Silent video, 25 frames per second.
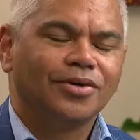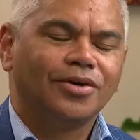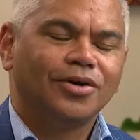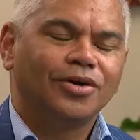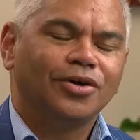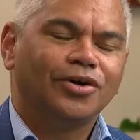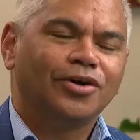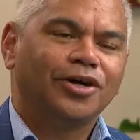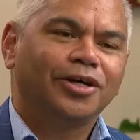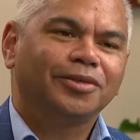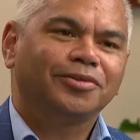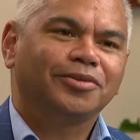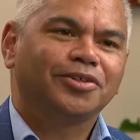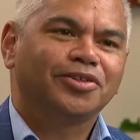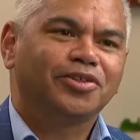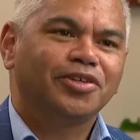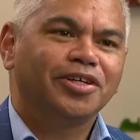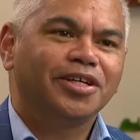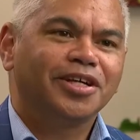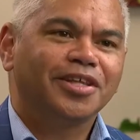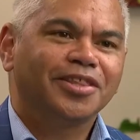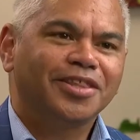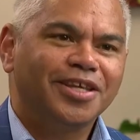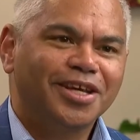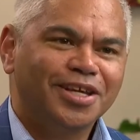All right,
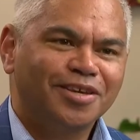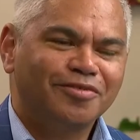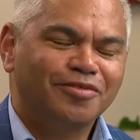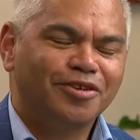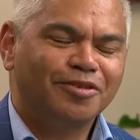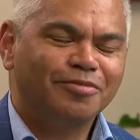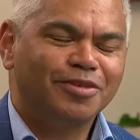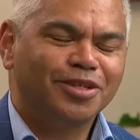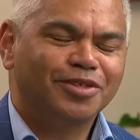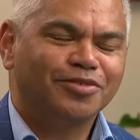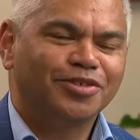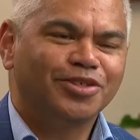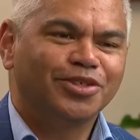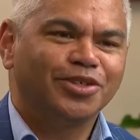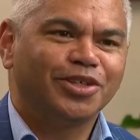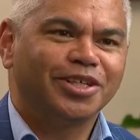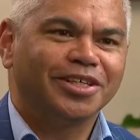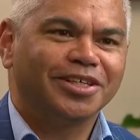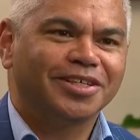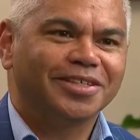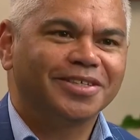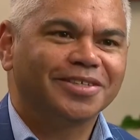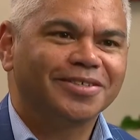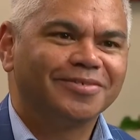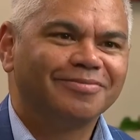Katrina, thank you very much for
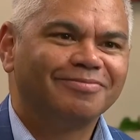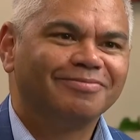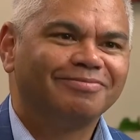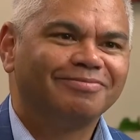joining us.